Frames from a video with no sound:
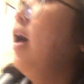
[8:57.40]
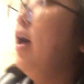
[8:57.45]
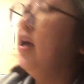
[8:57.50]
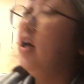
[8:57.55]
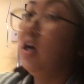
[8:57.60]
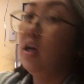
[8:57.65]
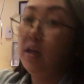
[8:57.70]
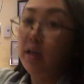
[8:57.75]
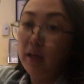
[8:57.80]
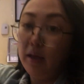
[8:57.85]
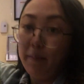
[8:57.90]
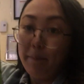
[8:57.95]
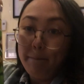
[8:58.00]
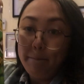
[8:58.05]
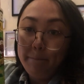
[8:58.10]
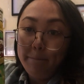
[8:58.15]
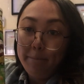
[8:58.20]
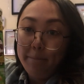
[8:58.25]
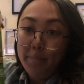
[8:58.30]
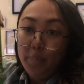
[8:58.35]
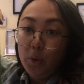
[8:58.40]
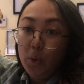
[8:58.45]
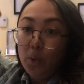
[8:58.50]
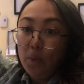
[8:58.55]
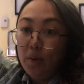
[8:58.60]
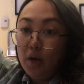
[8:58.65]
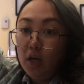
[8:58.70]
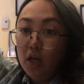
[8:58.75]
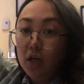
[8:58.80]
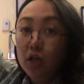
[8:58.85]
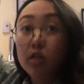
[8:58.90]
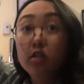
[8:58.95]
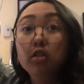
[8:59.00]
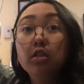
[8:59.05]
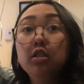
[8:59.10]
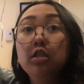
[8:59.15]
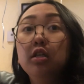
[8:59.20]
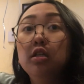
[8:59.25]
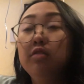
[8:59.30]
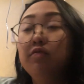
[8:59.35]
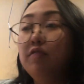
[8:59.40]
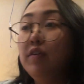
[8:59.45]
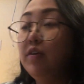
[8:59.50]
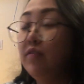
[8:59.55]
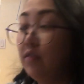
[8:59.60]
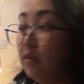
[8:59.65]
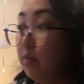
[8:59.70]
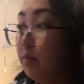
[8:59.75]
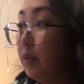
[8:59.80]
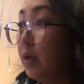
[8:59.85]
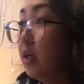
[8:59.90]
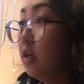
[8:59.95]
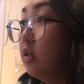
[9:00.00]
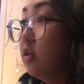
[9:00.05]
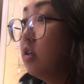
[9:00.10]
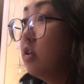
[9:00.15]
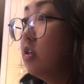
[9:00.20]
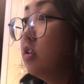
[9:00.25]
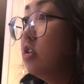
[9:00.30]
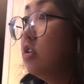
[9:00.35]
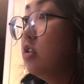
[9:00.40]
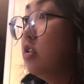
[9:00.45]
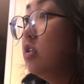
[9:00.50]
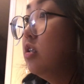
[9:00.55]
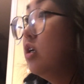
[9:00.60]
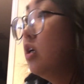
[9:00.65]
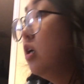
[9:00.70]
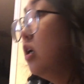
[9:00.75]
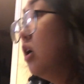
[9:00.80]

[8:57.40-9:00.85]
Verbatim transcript: I got him Pringles, his favorite Pringles.